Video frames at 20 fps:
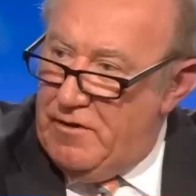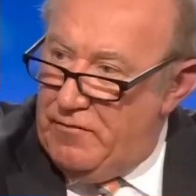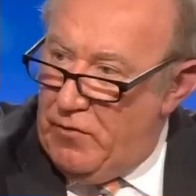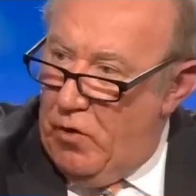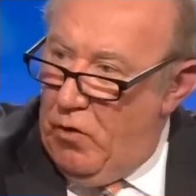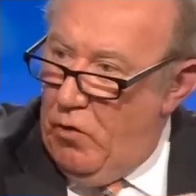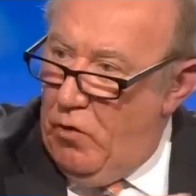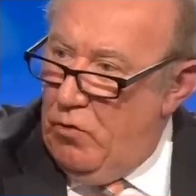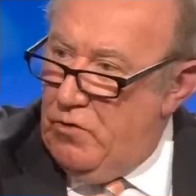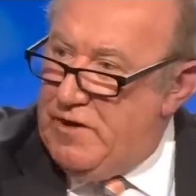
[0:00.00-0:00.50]
of
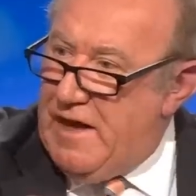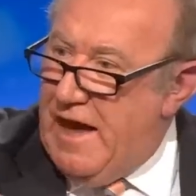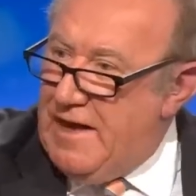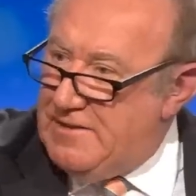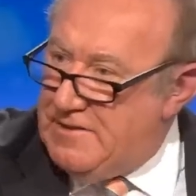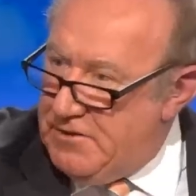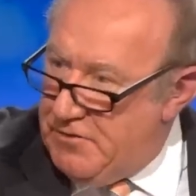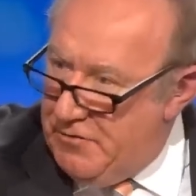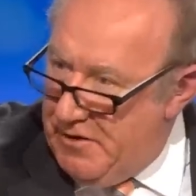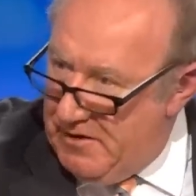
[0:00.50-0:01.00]
a whole
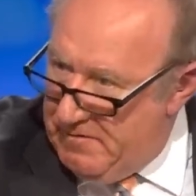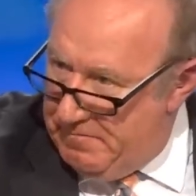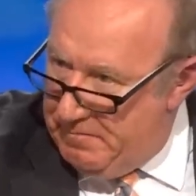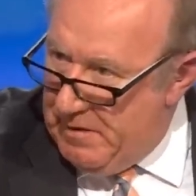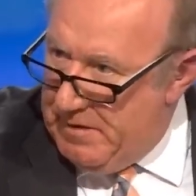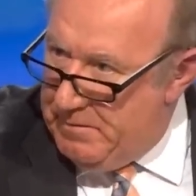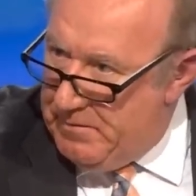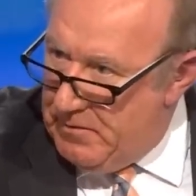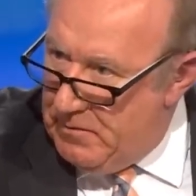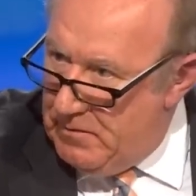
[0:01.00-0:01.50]
category of
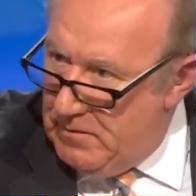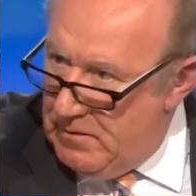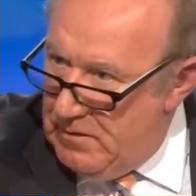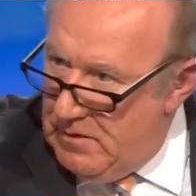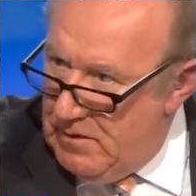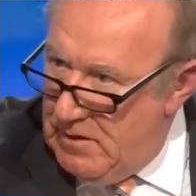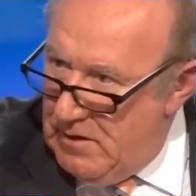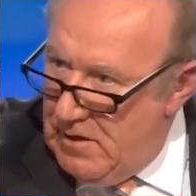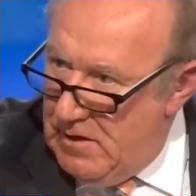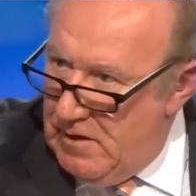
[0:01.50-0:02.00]
people.
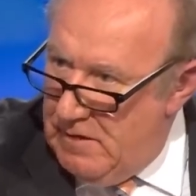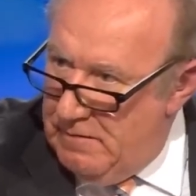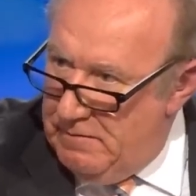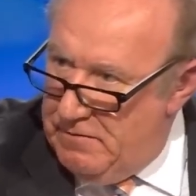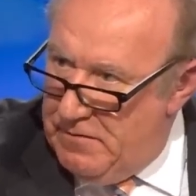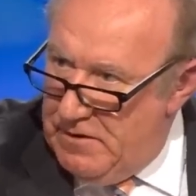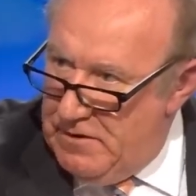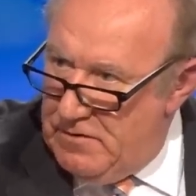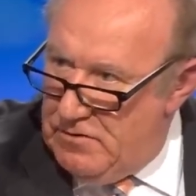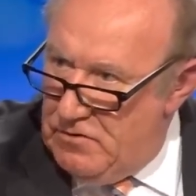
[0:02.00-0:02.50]

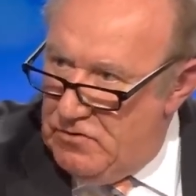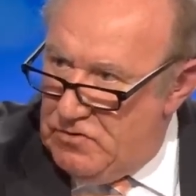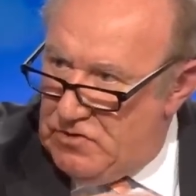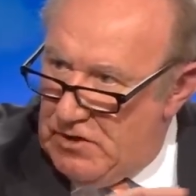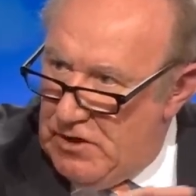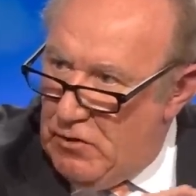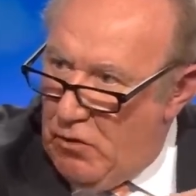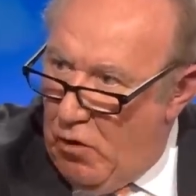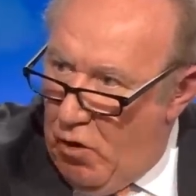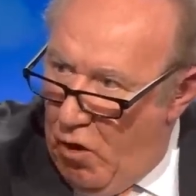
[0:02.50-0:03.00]
That you
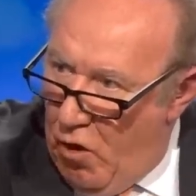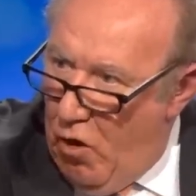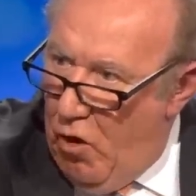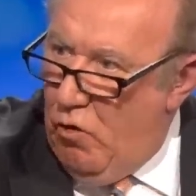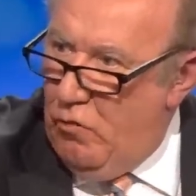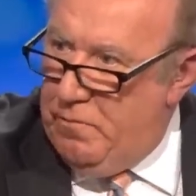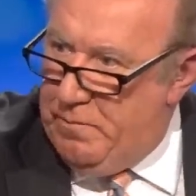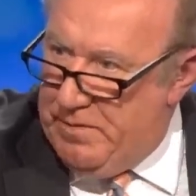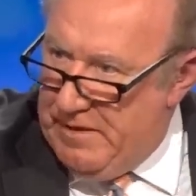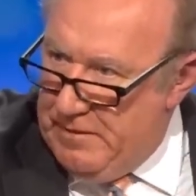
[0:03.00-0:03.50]
said
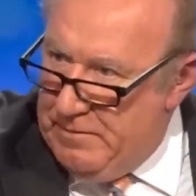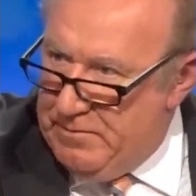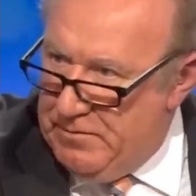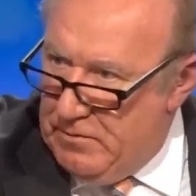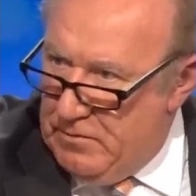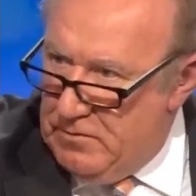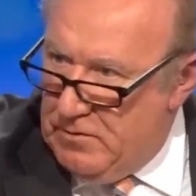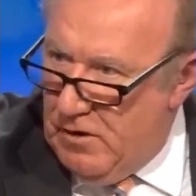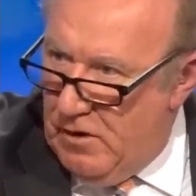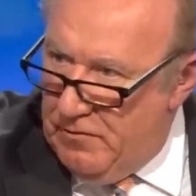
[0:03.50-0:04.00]
all
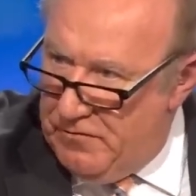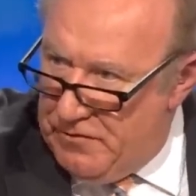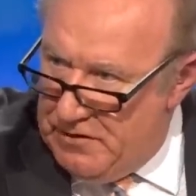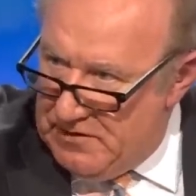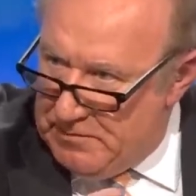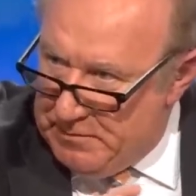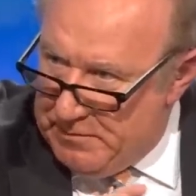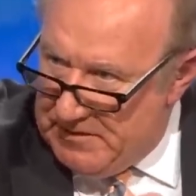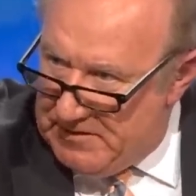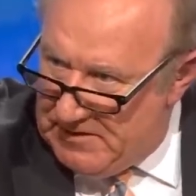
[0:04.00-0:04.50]
people of
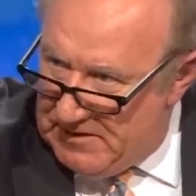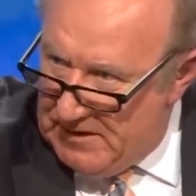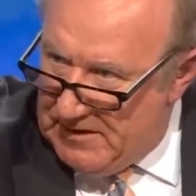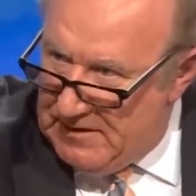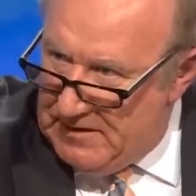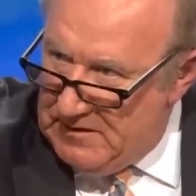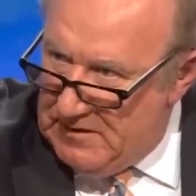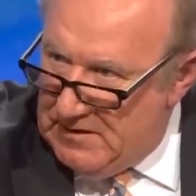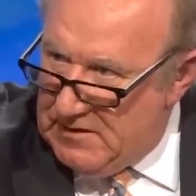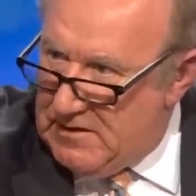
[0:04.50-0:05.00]
this
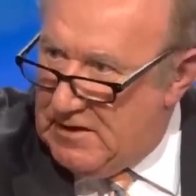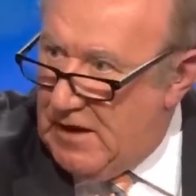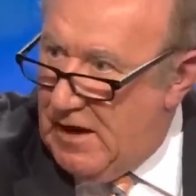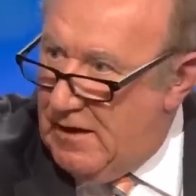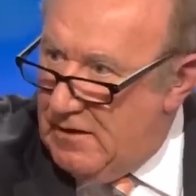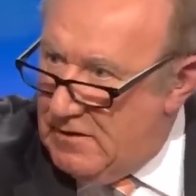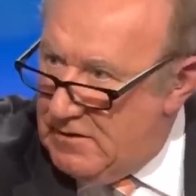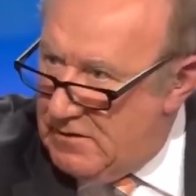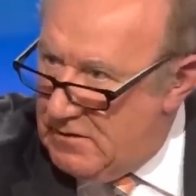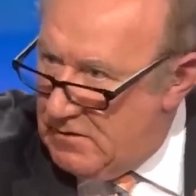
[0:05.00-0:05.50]
particular
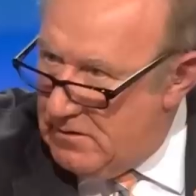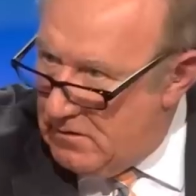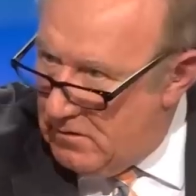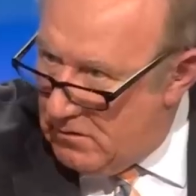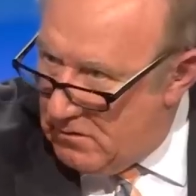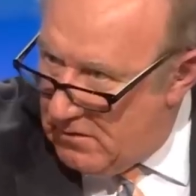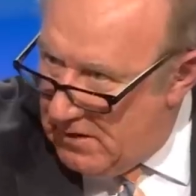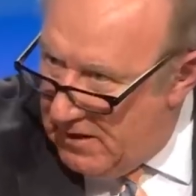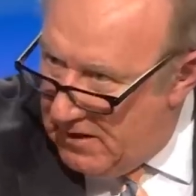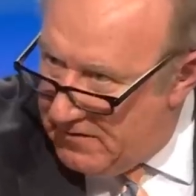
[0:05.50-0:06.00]
color
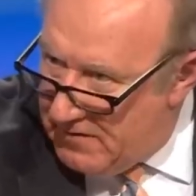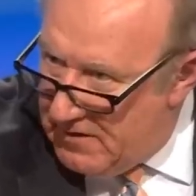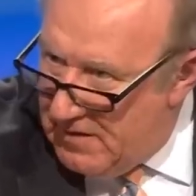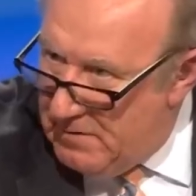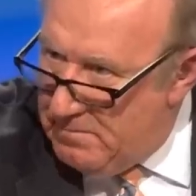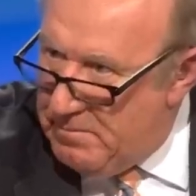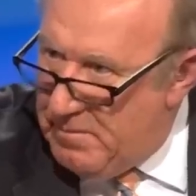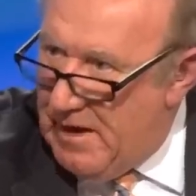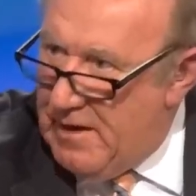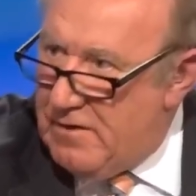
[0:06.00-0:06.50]
or
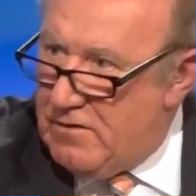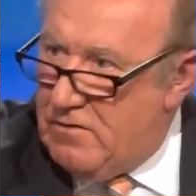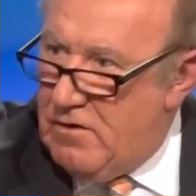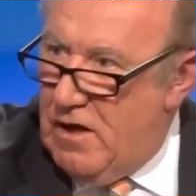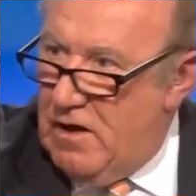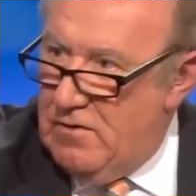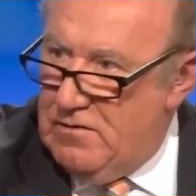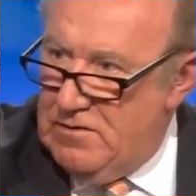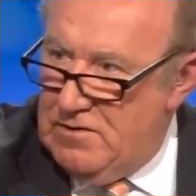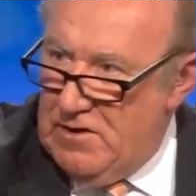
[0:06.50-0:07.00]
ethnic
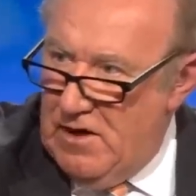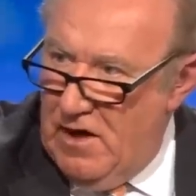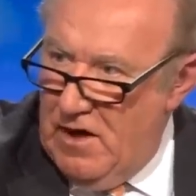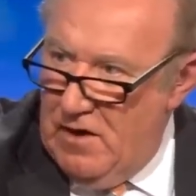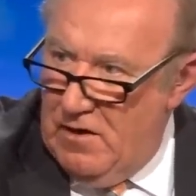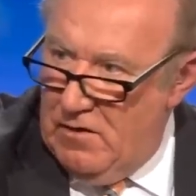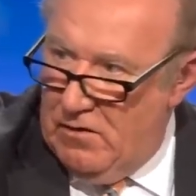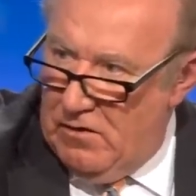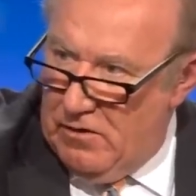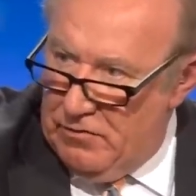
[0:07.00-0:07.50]
background
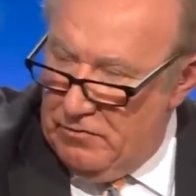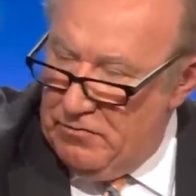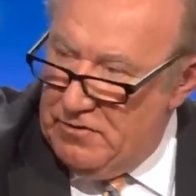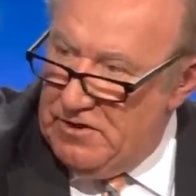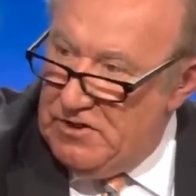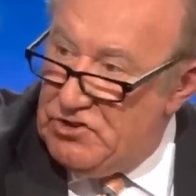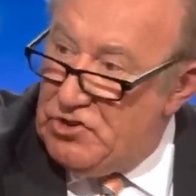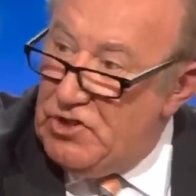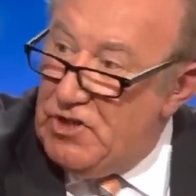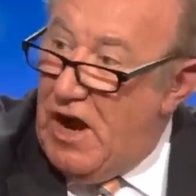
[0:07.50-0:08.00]
or
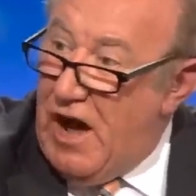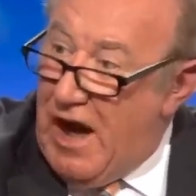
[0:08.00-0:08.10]
religion